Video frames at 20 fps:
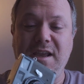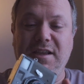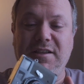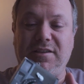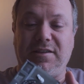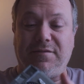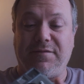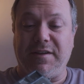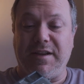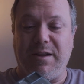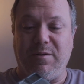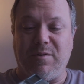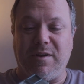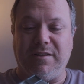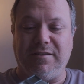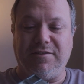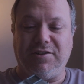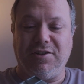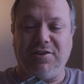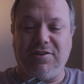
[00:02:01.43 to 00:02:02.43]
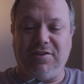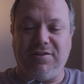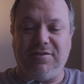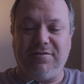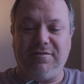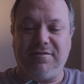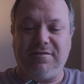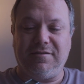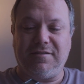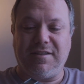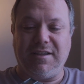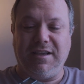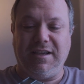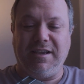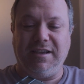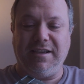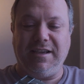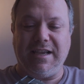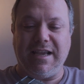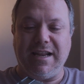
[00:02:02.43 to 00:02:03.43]
So if anyone's
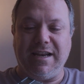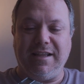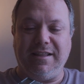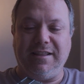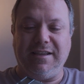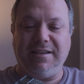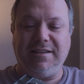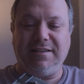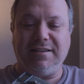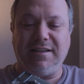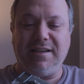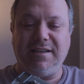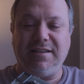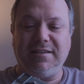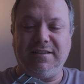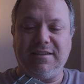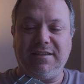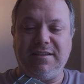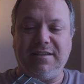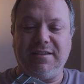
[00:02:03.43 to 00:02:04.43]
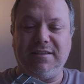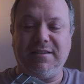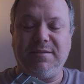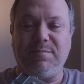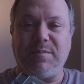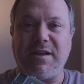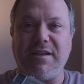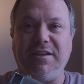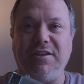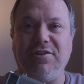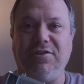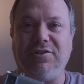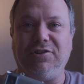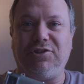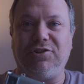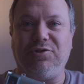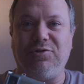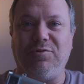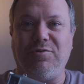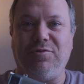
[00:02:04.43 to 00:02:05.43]
thinking of getting these lenses but you're not
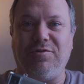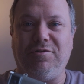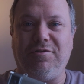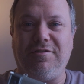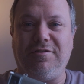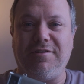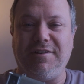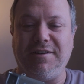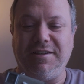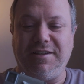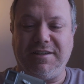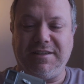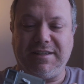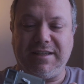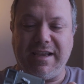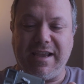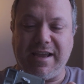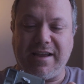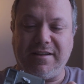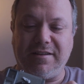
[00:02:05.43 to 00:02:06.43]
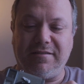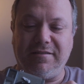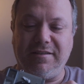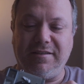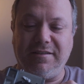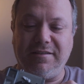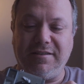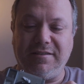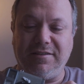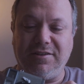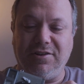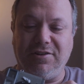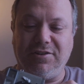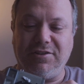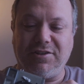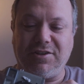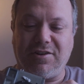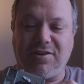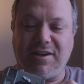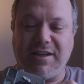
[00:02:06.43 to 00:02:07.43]
sure and you see how
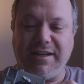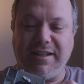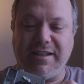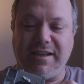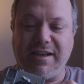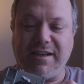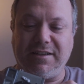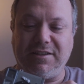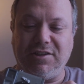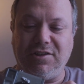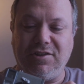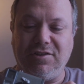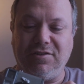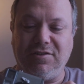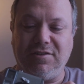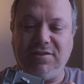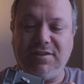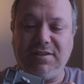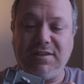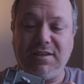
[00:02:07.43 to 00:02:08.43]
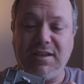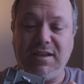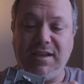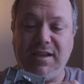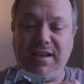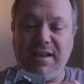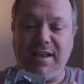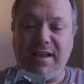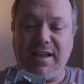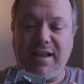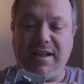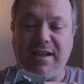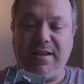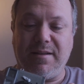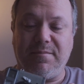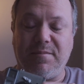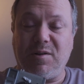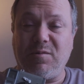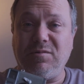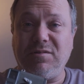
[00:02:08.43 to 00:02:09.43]
tiny they are to use, I
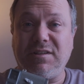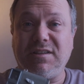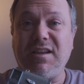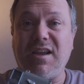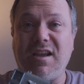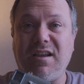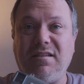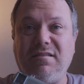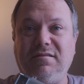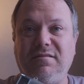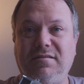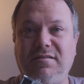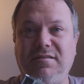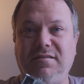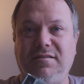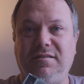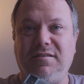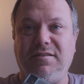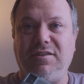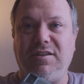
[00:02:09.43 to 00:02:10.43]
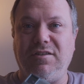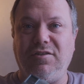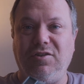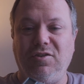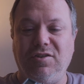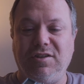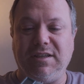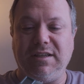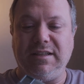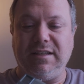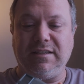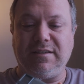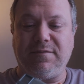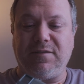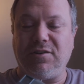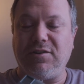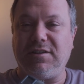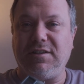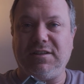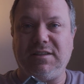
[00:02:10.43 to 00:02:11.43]
will say using this
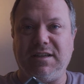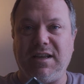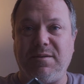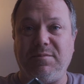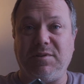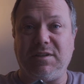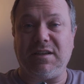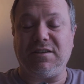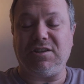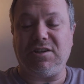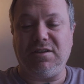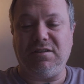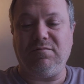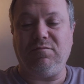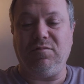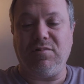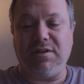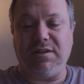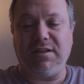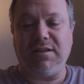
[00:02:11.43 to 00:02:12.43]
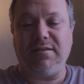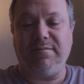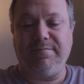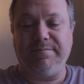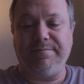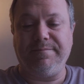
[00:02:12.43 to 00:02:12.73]
focus tab is actually really